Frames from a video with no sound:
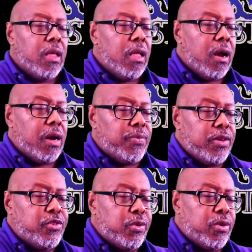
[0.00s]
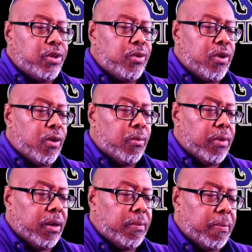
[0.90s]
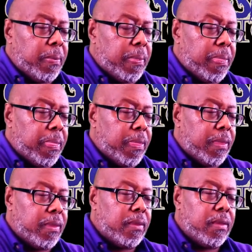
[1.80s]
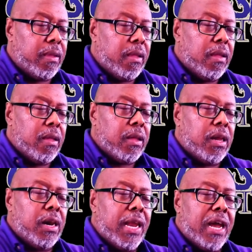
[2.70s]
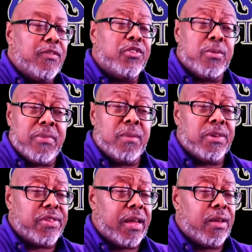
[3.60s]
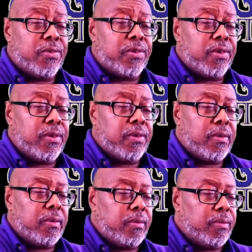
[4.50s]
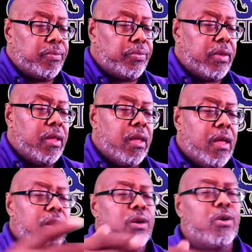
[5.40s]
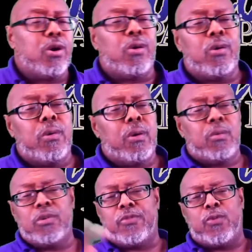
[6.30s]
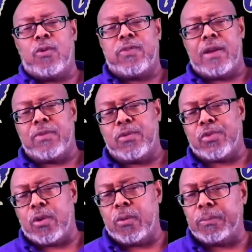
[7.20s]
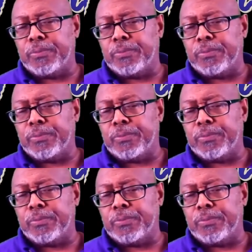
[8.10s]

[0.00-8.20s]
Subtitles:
All right, D shooter, you gone, man. Get a lab at your mama's house. Little girl was 4 or 5 years old.